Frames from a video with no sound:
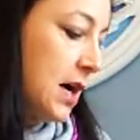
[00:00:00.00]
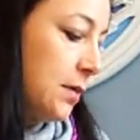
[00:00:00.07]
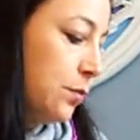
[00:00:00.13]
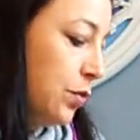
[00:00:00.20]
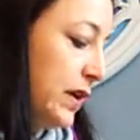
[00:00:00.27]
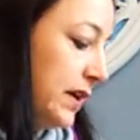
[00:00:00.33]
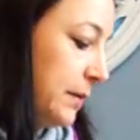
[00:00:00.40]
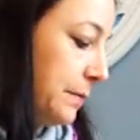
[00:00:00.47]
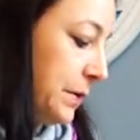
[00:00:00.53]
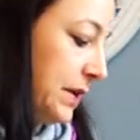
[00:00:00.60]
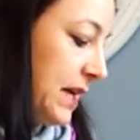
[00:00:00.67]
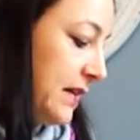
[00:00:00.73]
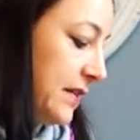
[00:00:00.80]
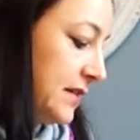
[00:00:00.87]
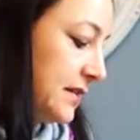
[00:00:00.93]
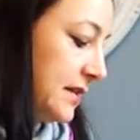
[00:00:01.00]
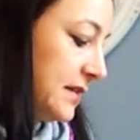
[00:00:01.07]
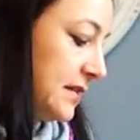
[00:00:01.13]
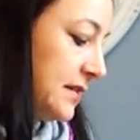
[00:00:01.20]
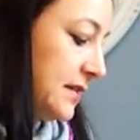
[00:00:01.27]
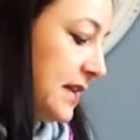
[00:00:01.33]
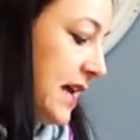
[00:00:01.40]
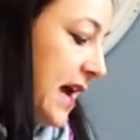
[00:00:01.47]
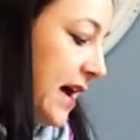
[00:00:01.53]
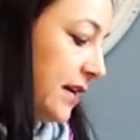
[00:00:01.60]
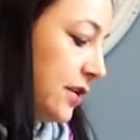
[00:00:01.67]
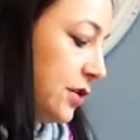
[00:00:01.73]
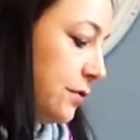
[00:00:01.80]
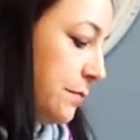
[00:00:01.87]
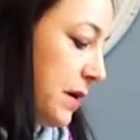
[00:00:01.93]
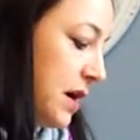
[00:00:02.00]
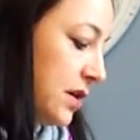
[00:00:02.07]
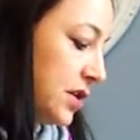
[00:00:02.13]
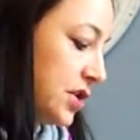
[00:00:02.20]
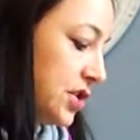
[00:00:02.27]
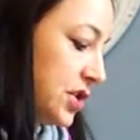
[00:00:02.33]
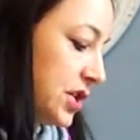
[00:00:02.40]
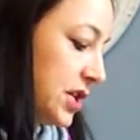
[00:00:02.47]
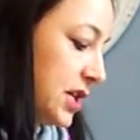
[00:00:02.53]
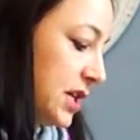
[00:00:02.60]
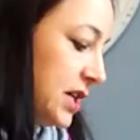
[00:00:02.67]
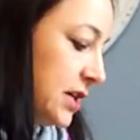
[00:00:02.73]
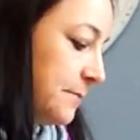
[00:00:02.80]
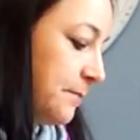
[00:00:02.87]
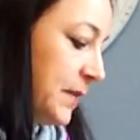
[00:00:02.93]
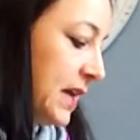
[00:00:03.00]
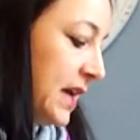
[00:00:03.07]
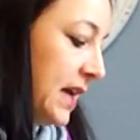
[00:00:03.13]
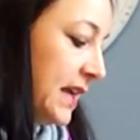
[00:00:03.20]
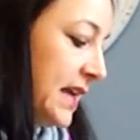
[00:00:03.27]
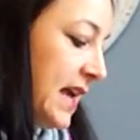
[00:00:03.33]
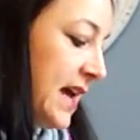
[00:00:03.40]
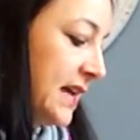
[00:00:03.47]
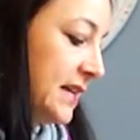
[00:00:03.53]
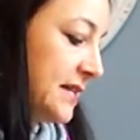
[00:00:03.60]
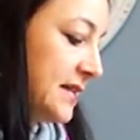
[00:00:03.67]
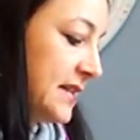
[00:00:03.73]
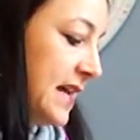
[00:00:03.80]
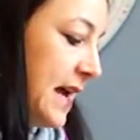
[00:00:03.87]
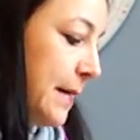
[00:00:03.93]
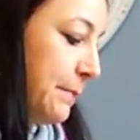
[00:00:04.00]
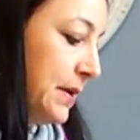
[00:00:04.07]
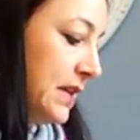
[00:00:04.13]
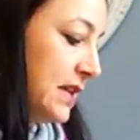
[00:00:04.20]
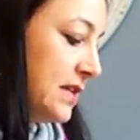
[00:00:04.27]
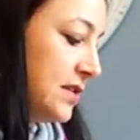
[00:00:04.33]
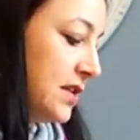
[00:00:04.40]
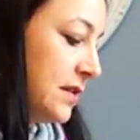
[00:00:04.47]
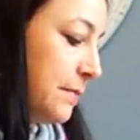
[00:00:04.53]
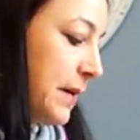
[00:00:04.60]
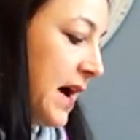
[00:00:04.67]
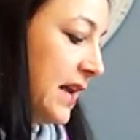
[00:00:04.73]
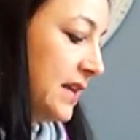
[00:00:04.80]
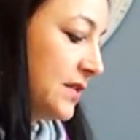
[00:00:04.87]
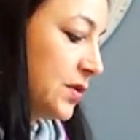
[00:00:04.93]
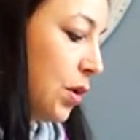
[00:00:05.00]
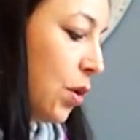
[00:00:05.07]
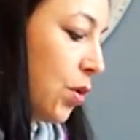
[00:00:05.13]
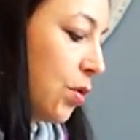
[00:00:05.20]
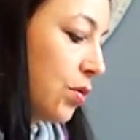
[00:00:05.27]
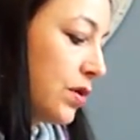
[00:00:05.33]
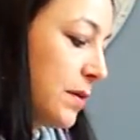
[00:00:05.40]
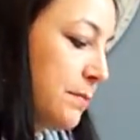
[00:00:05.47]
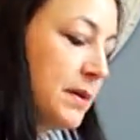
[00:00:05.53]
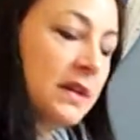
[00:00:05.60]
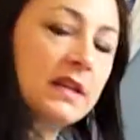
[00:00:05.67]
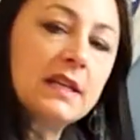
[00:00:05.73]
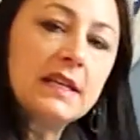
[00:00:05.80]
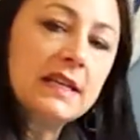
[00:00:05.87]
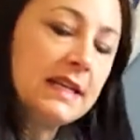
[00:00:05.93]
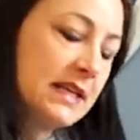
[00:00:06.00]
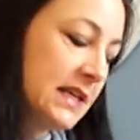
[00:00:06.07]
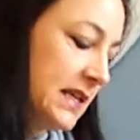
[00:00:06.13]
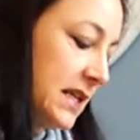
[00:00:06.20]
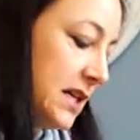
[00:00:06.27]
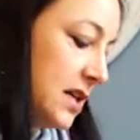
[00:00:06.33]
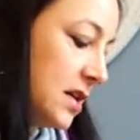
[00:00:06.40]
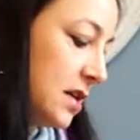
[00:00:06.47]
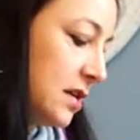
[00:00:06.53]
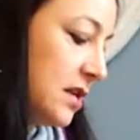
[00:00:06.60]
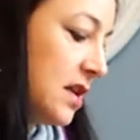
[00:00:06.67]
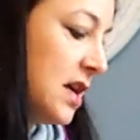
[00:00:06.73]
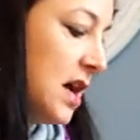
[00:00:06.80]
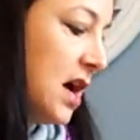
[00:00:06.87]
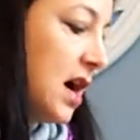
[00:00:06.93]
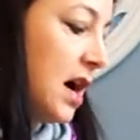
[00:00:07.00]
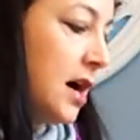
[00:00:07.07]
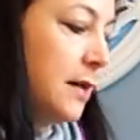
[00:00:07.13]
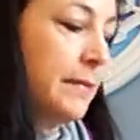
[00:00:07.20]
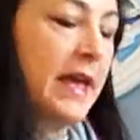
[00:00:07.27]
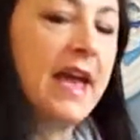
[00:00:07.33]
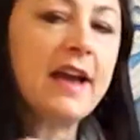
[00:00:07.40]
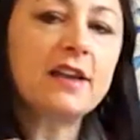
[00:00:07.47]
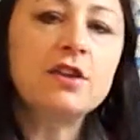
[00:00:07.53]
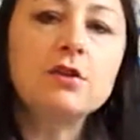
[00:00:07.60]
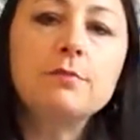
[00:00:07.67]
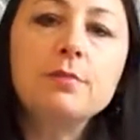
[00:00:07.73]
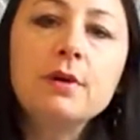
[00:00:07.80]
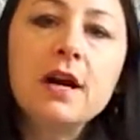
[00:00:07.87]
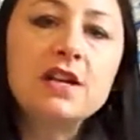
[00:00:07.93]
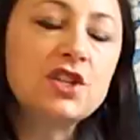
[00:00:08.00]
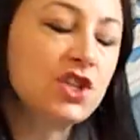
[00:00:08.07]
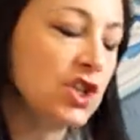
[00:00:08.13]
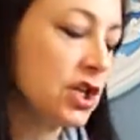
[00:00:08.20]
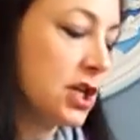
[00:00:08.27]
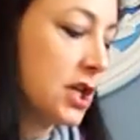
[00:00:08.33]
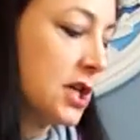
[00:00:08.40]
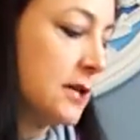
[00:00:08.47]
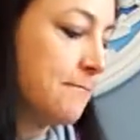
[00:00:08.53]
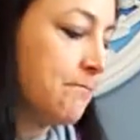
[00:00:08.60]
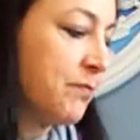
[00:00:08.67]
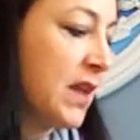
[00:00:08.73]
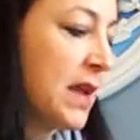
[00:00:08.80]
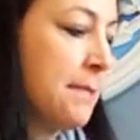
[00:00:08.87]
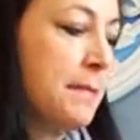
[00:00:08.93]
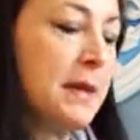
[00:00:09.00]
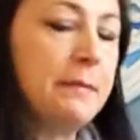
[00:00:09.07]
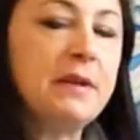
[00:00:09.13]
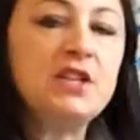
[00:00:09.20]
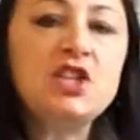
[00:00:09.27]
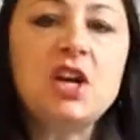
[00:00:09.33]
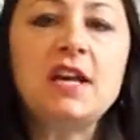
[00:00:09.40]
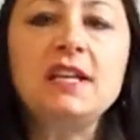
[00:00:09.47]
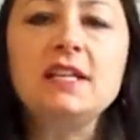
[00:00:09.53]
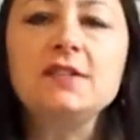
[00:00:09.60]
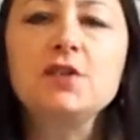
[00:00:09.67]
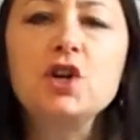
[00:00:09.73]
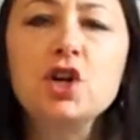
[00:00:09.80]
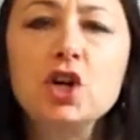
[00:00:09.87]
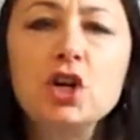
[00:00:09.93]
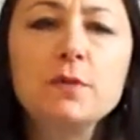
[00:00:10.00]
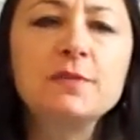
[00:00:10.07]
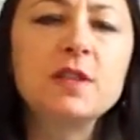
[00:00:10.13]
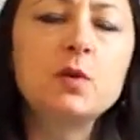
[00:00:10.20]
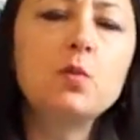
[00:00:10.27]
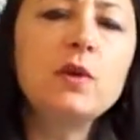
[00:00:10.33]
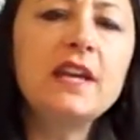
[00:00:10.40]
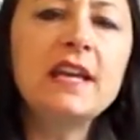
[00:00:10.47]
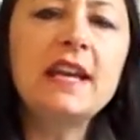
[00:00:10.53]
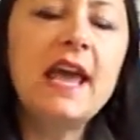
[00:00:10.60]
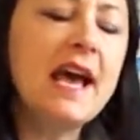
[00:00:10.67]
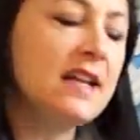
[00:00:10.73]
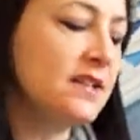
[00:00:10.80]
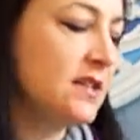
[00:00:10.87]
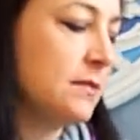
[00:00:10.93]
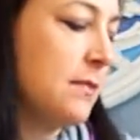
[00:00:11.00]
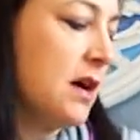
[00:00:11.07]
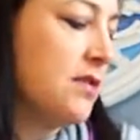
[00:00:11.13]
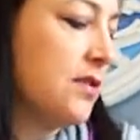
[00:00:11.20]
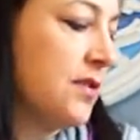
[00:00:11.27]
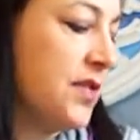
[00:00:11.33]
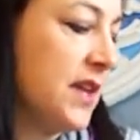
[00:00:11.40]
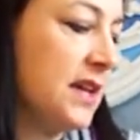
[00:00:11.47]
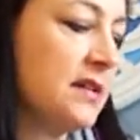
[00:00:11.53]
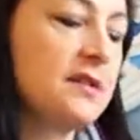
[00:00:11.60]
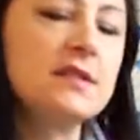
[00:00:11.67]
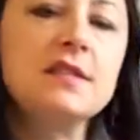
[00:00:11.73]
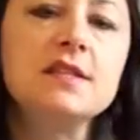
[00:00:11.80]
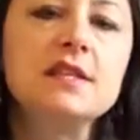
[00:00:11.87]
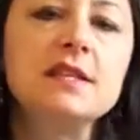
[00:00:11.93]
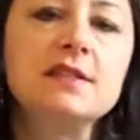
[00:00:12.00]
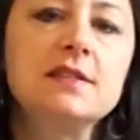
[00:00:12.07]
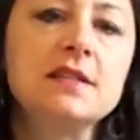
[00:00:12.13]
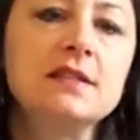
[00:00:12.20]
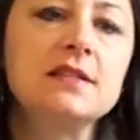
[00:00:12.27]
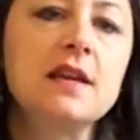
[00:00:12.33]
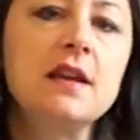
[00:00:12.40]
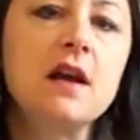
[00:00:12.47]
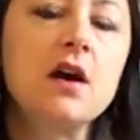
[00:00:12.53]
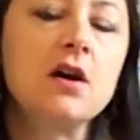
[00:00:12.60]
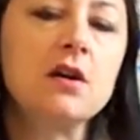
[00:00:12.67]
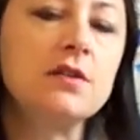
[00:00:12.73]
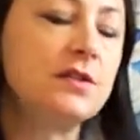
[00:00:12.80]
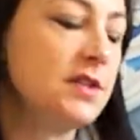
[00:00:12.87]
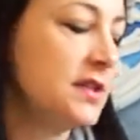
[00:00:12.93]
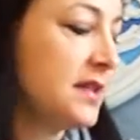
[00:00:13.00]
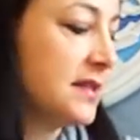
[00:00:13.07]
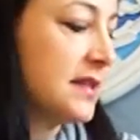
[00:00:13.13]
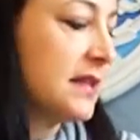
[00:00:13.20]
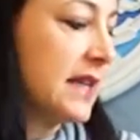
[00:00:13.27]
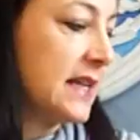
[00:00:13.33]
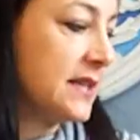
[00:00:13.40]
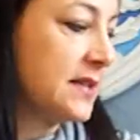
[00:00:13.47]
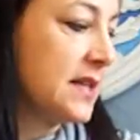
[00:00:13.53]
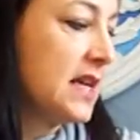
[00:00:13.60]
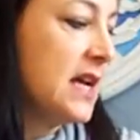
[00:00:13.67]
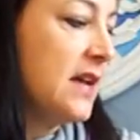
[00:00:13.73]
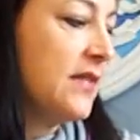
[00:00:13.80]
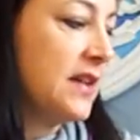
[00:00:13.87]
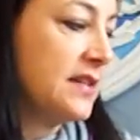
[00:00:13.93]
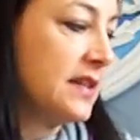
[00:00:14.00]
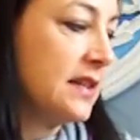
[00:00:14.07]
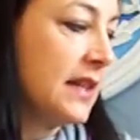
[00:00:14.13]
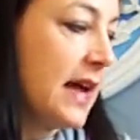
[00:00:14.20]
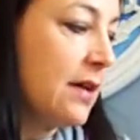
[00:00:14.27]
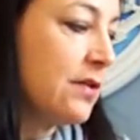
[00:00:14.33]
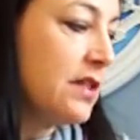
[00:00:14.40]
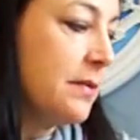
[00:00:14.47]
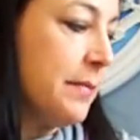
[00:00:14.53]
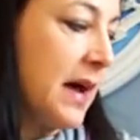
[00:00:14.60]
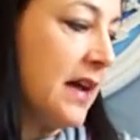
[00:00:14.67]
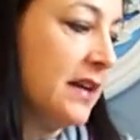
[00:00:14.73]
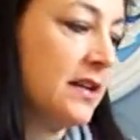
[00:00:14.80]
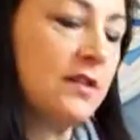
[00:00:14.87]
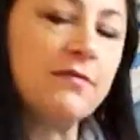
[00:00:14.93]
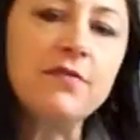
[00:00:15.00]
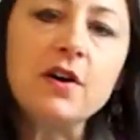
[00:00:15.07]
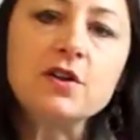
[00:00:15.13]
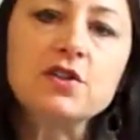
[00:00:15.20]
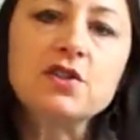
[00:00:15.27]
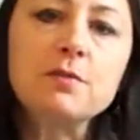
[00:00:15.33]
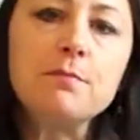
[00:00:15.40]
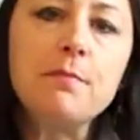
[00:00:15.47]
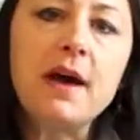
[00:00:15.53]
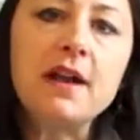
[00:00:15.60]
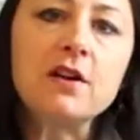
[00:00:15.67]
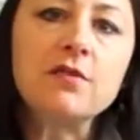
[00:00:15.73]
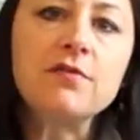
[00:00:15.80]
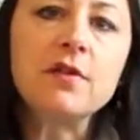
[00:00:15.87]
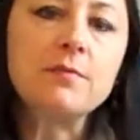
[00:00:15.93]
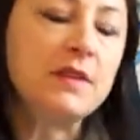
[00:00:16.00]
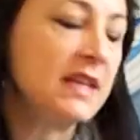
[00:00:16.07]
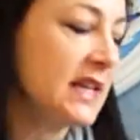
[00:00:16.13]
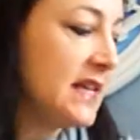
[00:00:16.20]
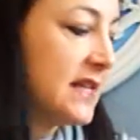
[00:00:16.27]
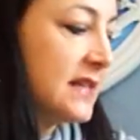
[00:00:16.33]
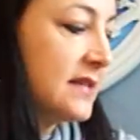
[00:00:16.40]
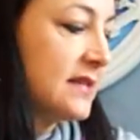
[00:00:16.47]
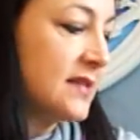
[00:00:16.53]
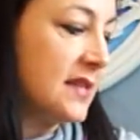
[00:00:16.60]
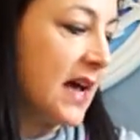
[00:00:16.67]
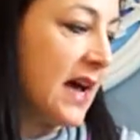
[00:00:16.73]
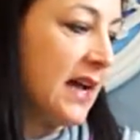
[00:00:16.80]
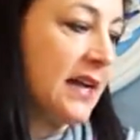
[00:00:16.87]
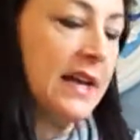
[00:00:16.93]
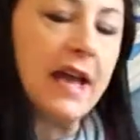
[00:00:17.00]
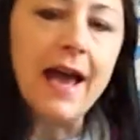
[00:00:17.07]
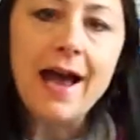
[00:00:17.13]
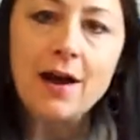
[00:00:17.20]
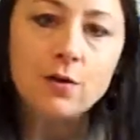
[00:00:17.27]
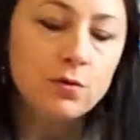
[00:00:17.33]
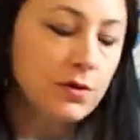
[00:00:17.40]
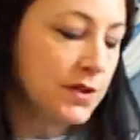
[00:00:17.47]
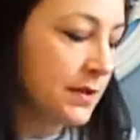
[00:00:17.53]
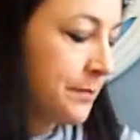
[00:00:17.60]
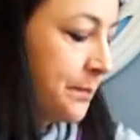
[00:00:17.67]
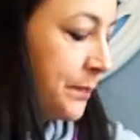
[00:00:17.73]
We could put on this list acupuncture. Again, it's tapping into the body's own ability to heal. Acupressure, maybe Chinese herbs. If we could add some other things to these things to this list, that's allowing the body to function better from the inside out.